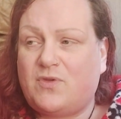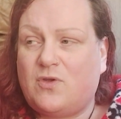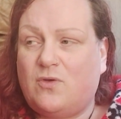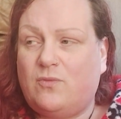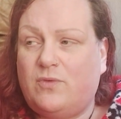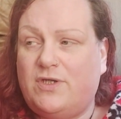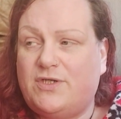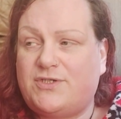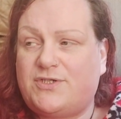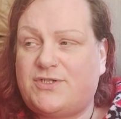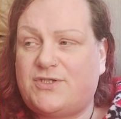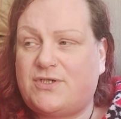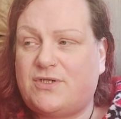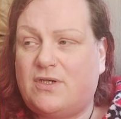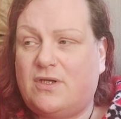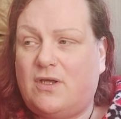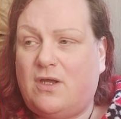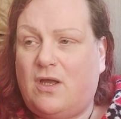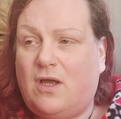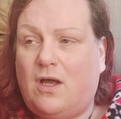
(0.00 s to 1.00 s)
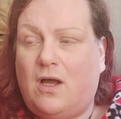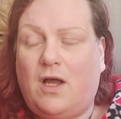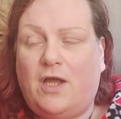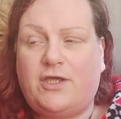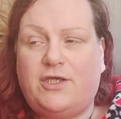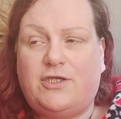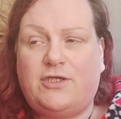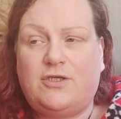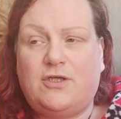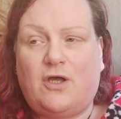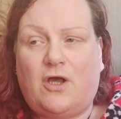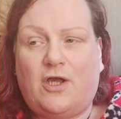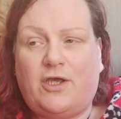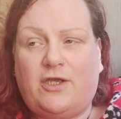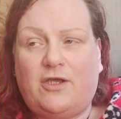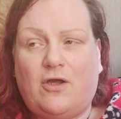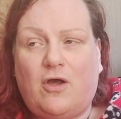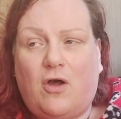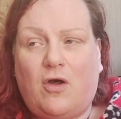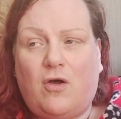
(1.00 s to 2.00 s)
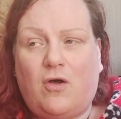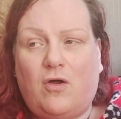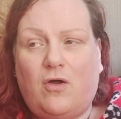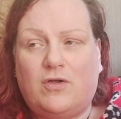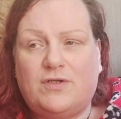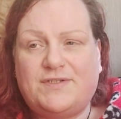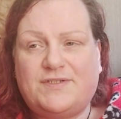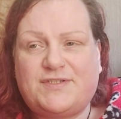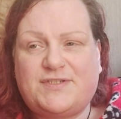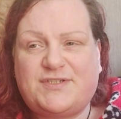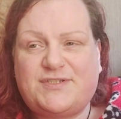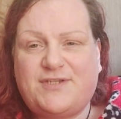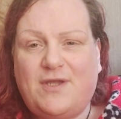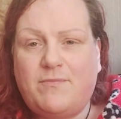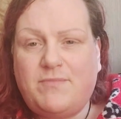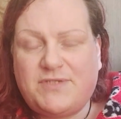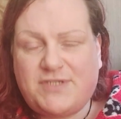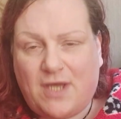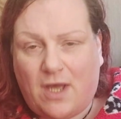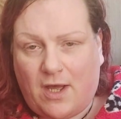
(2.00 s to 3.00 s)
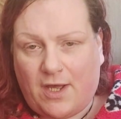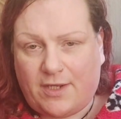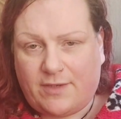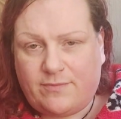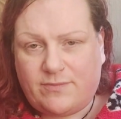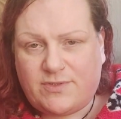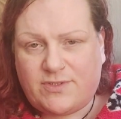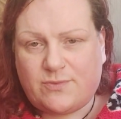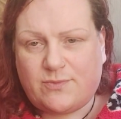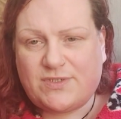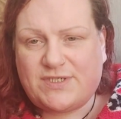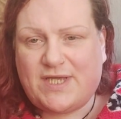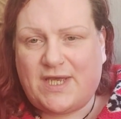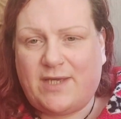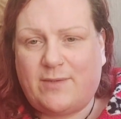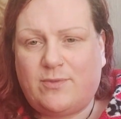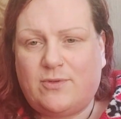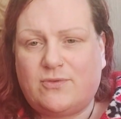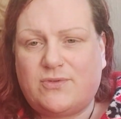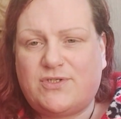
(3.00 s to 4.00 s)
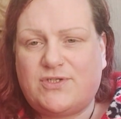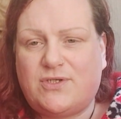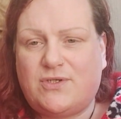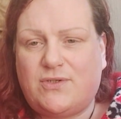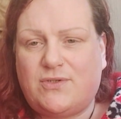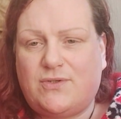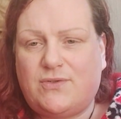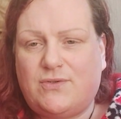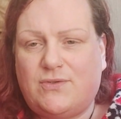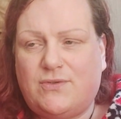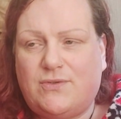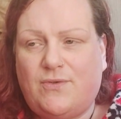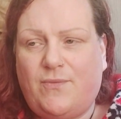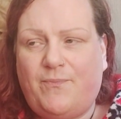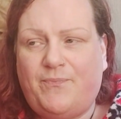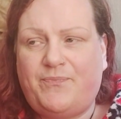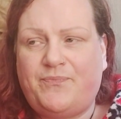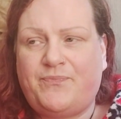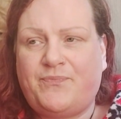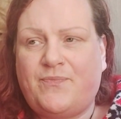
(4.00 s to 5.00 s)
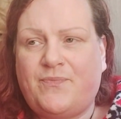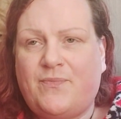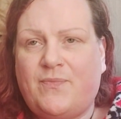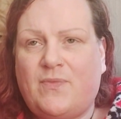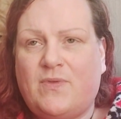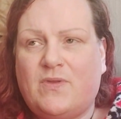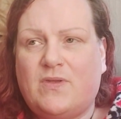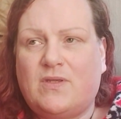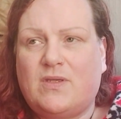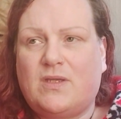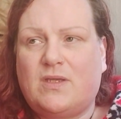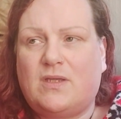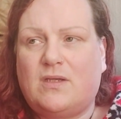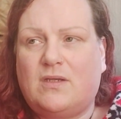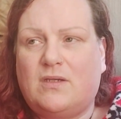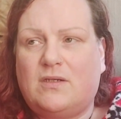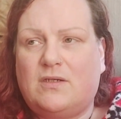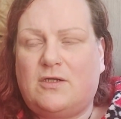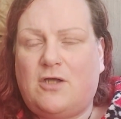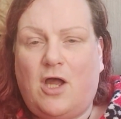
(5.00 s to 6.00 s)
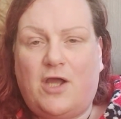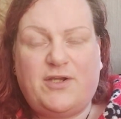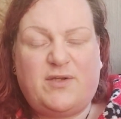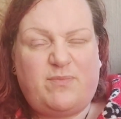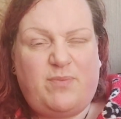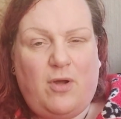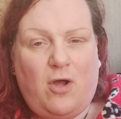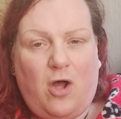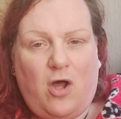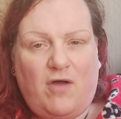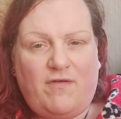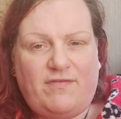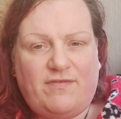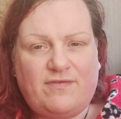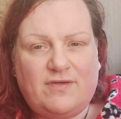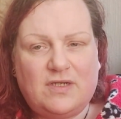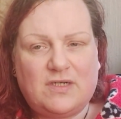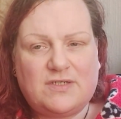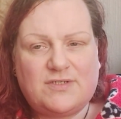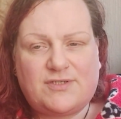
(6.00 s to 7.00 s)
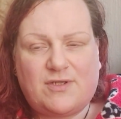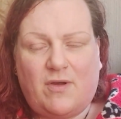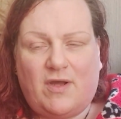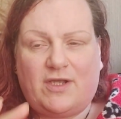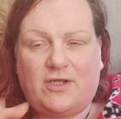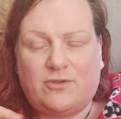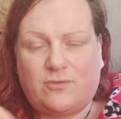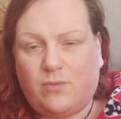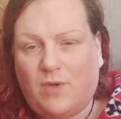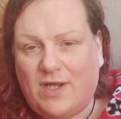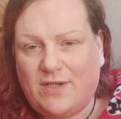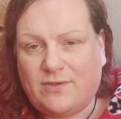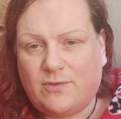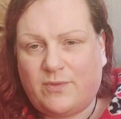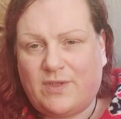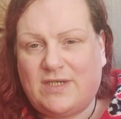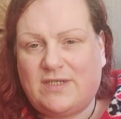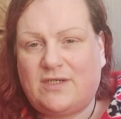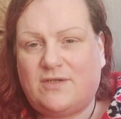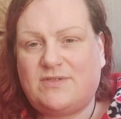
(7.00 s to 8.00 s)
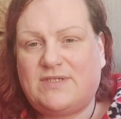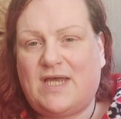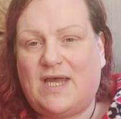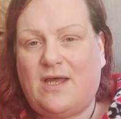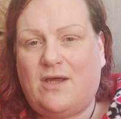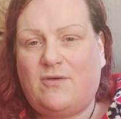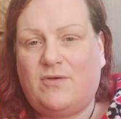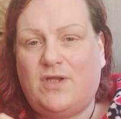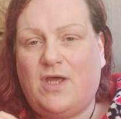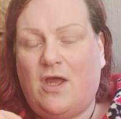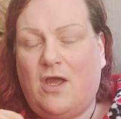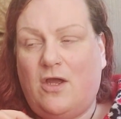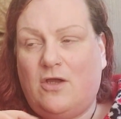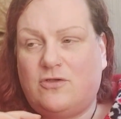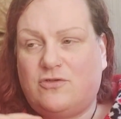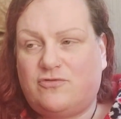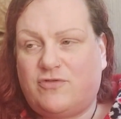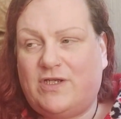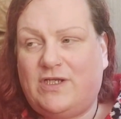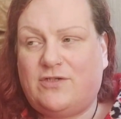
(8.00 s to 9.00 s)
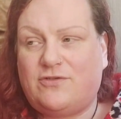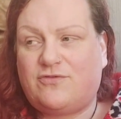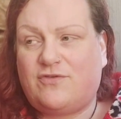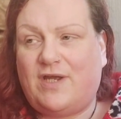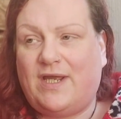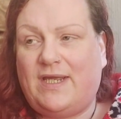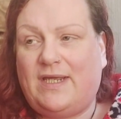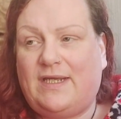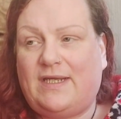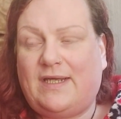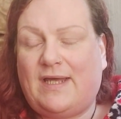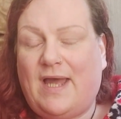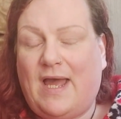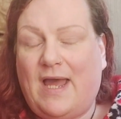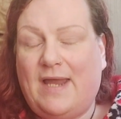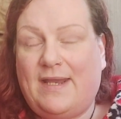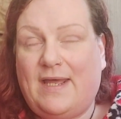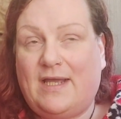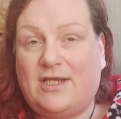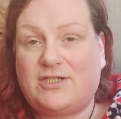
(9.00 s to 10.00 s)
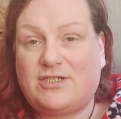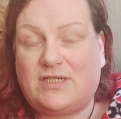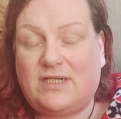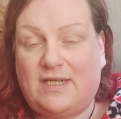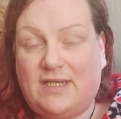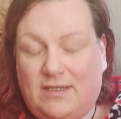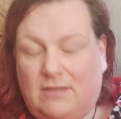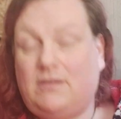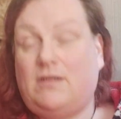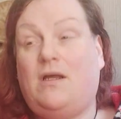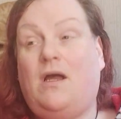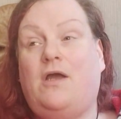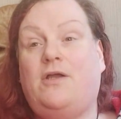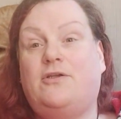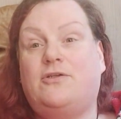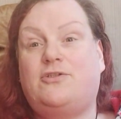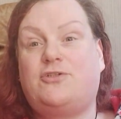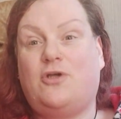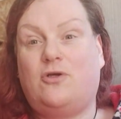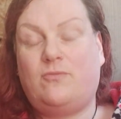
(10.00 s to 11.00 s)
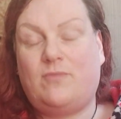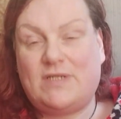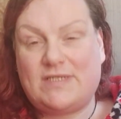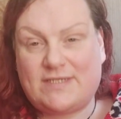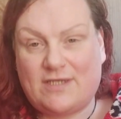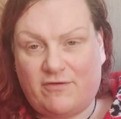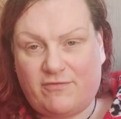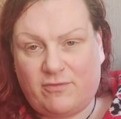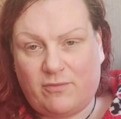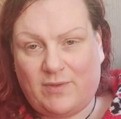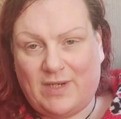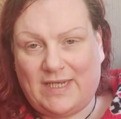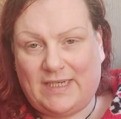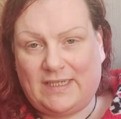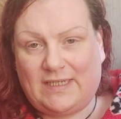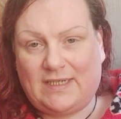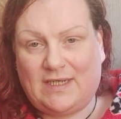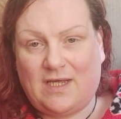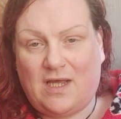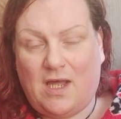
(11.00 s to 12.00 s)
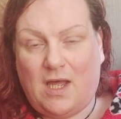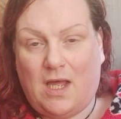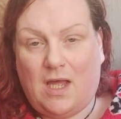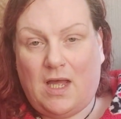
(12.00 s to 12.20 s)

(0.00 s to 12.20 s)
which I sometimes was able to kind of put off. So I could wind the window down, drink a drink, and actually kind of jolt myself awake